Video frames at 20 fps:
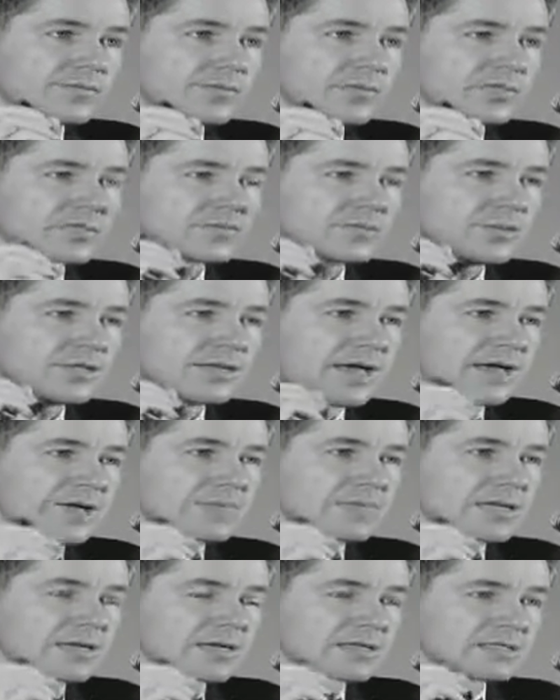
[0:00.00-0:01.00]
that's been
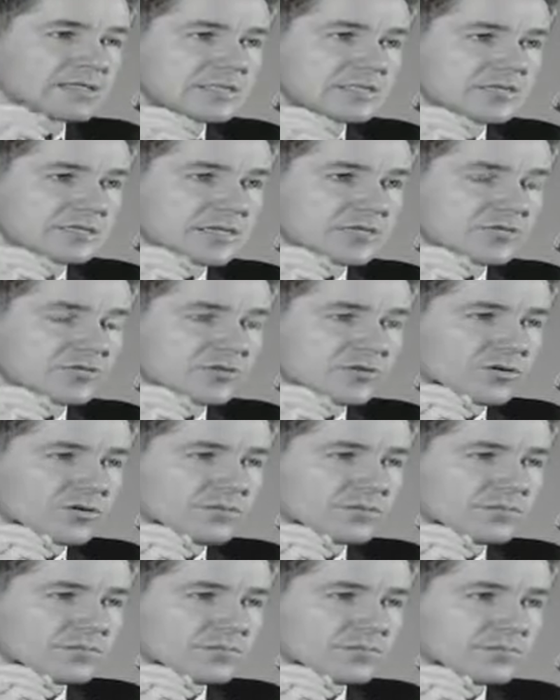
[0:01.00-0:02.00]
eminently successful,
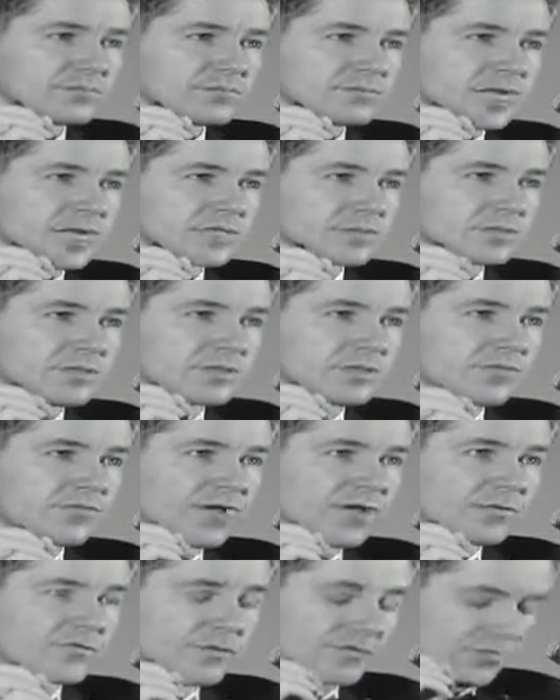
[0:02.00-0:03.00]
has been the
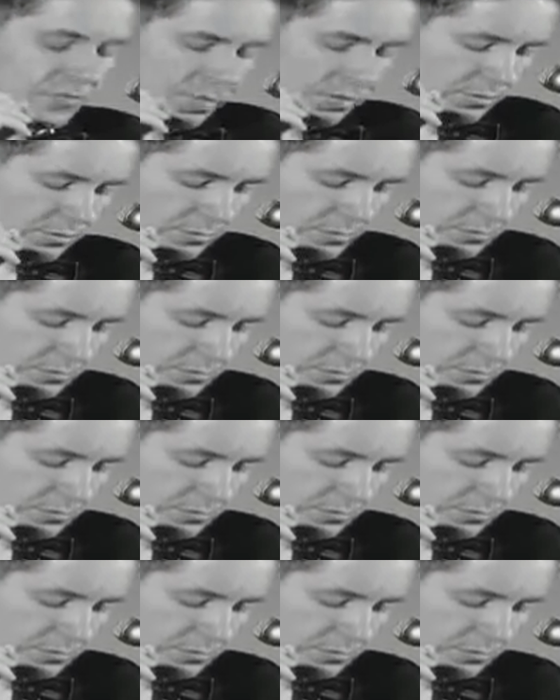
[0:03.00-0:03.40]
family farm.